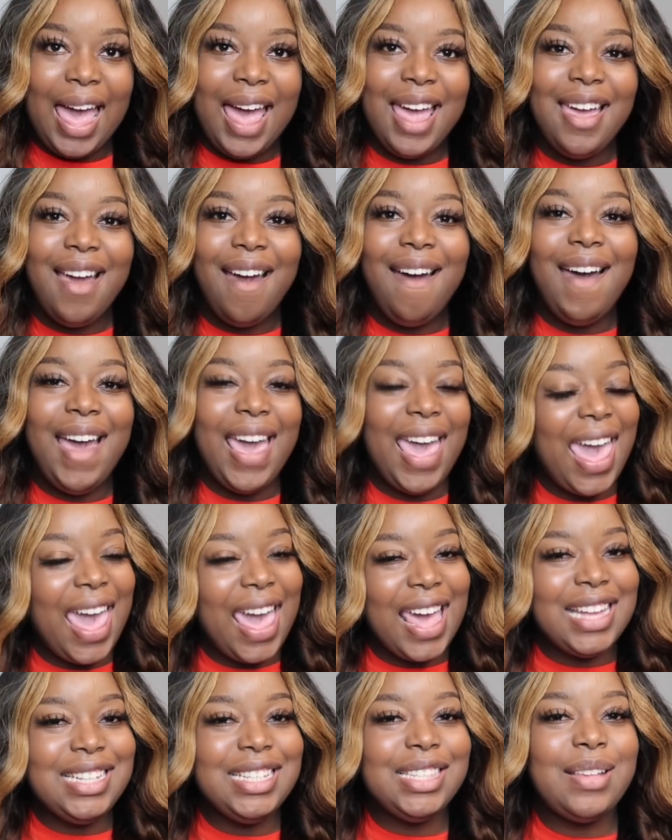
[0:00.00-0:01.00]
Hey y'all,
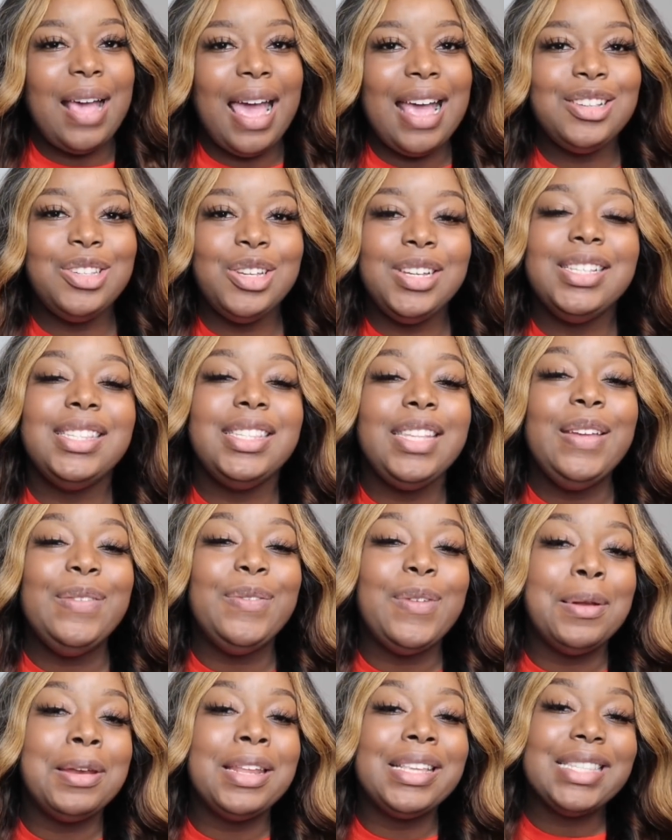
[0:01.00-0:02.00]
hey. So as you can see
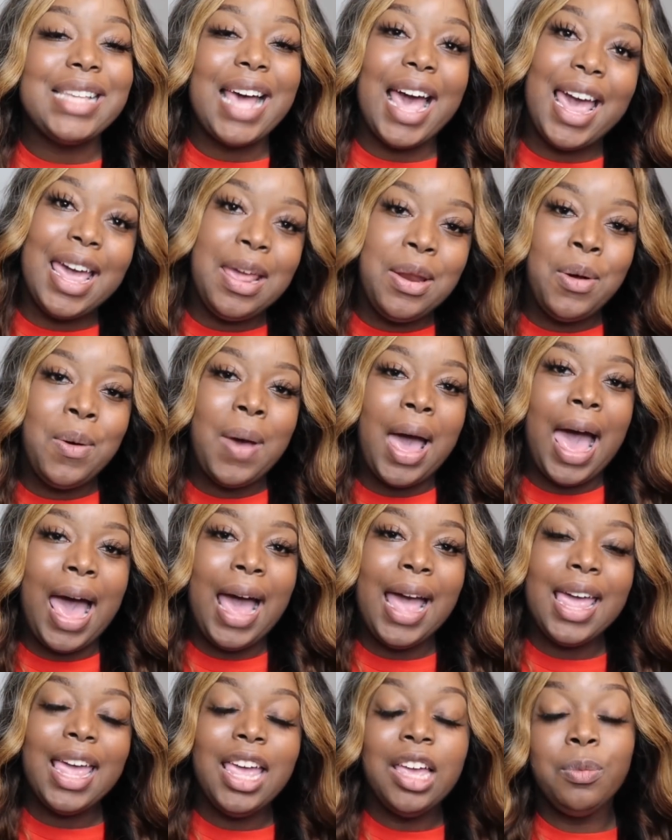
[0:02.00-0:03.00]
from the title,
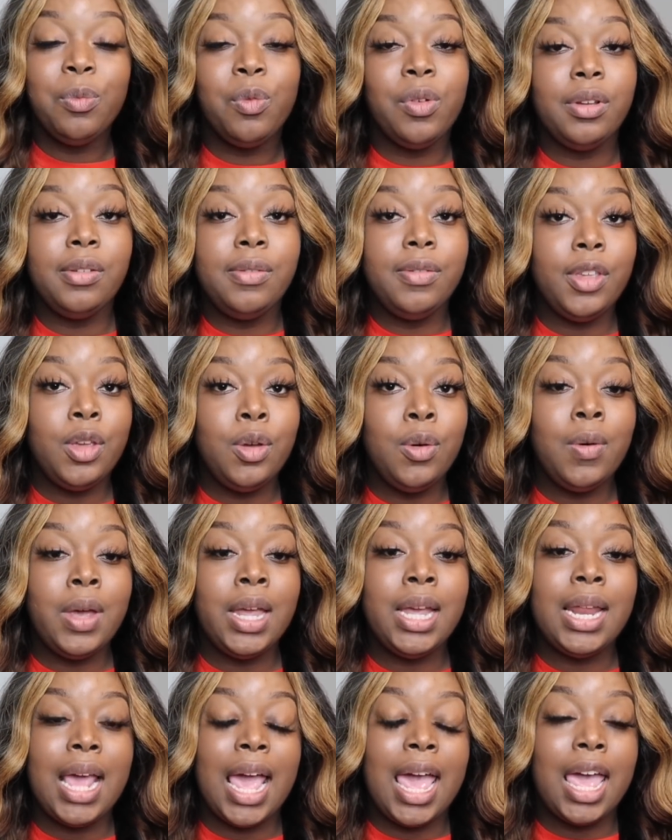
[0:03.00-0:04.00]
I am
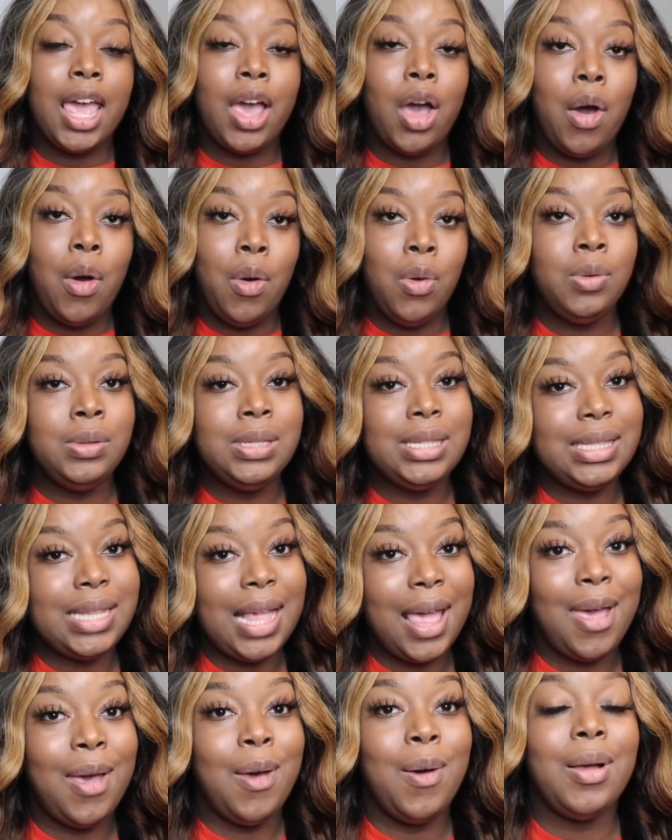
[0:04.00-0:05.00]
reviewing a
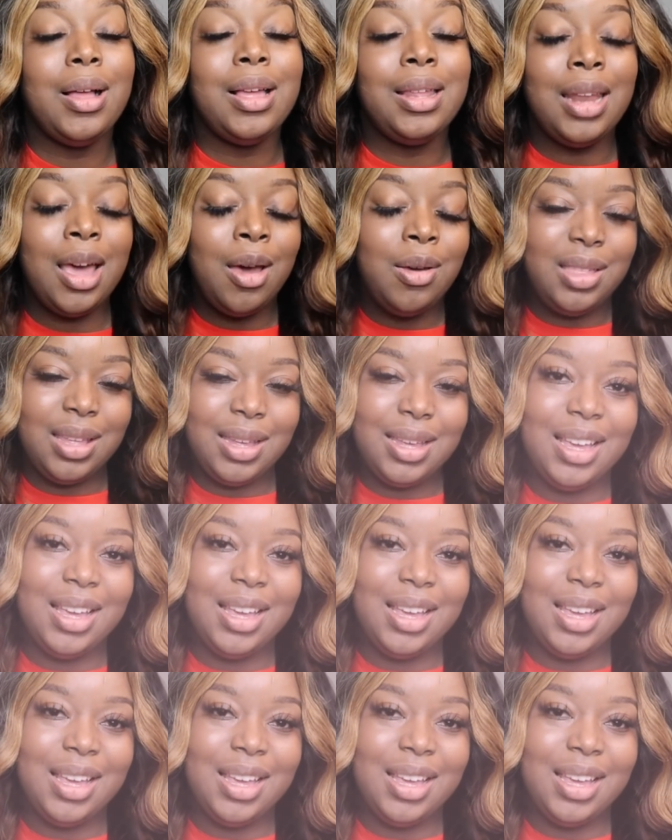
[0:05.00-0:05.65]
wholesale clothing